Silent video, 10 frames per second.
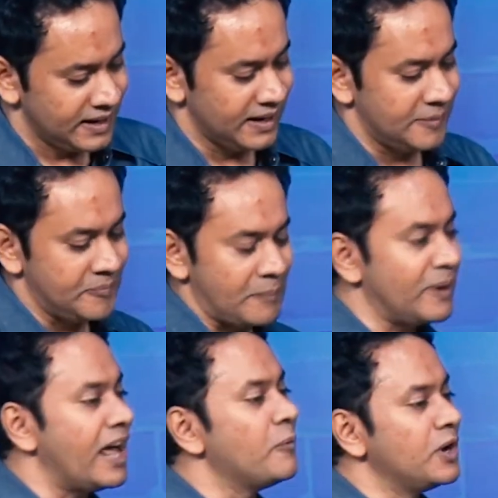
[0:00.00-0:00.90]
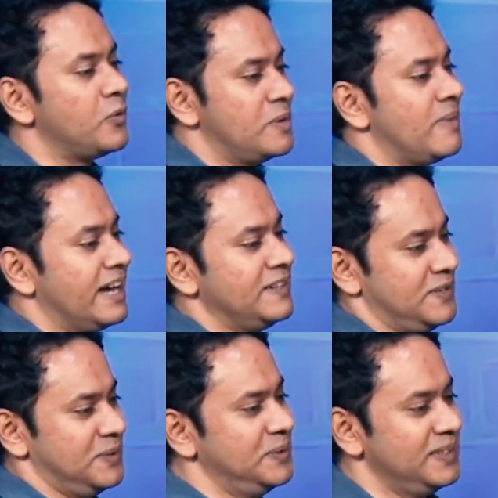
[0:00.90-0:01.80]
Um, but I want to remind
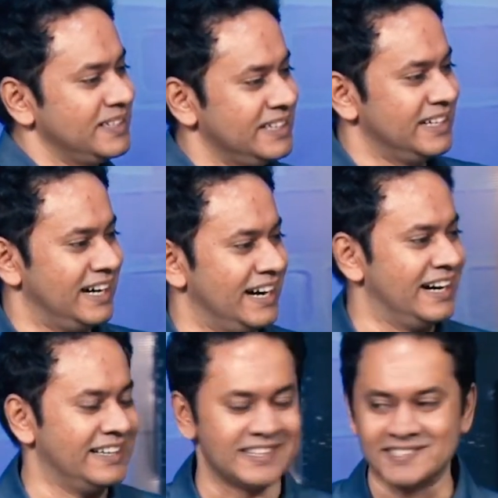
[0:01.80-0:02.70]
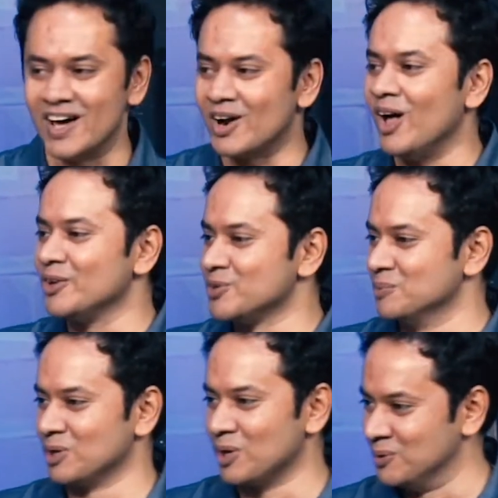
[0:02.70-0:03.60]
you uh, it's not all
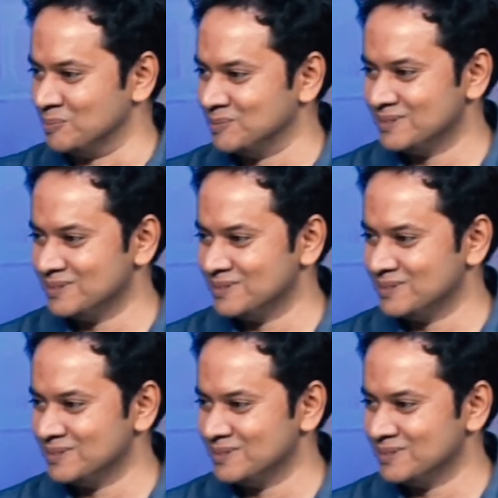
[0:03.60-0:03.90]
doom and gloom.